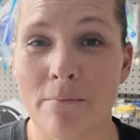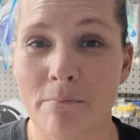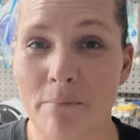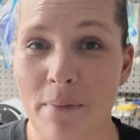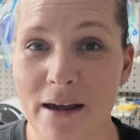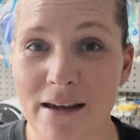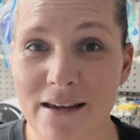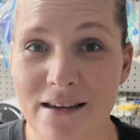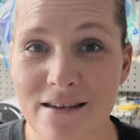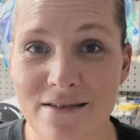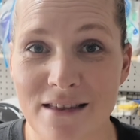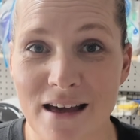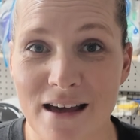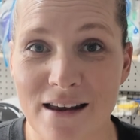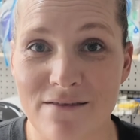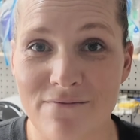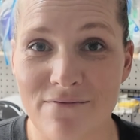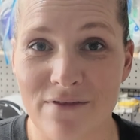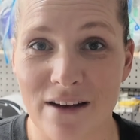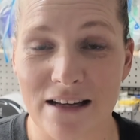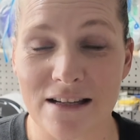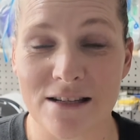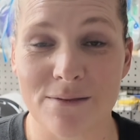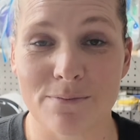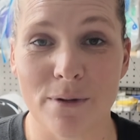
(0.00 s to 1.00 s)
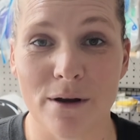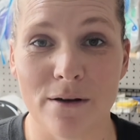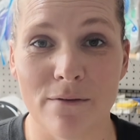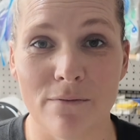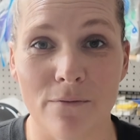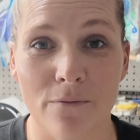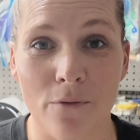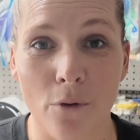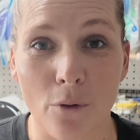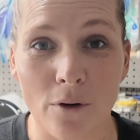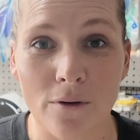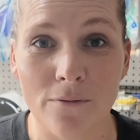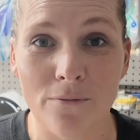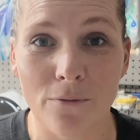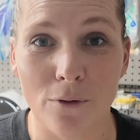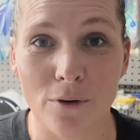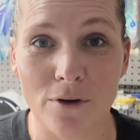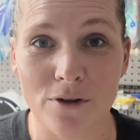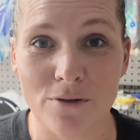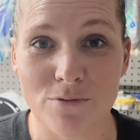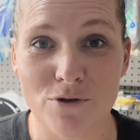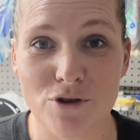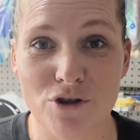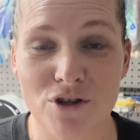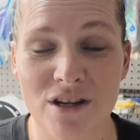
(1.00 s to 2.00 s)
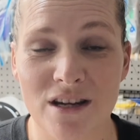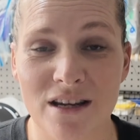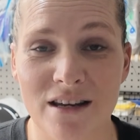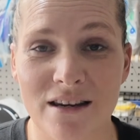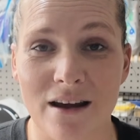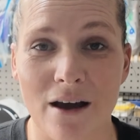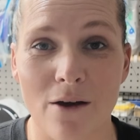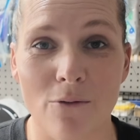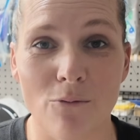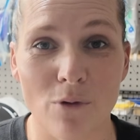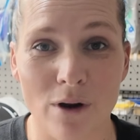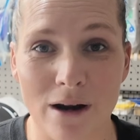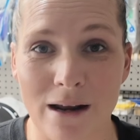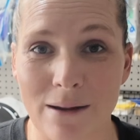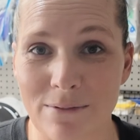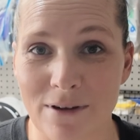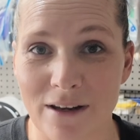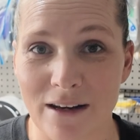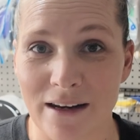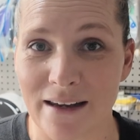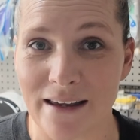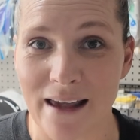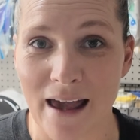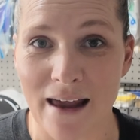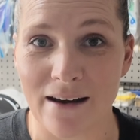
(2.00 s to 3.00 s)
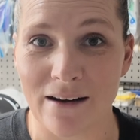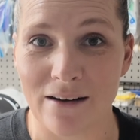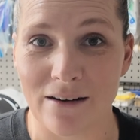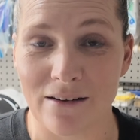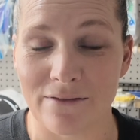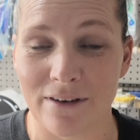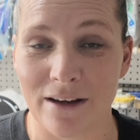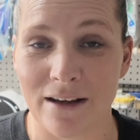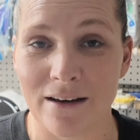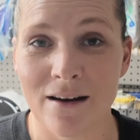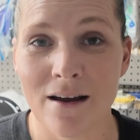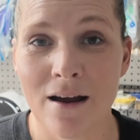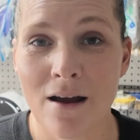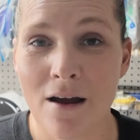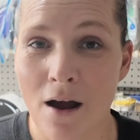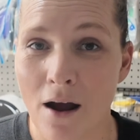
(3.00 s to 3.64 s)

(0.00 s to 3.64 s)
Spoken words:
making that investment for a fourth machine and what I'm going to get out of it.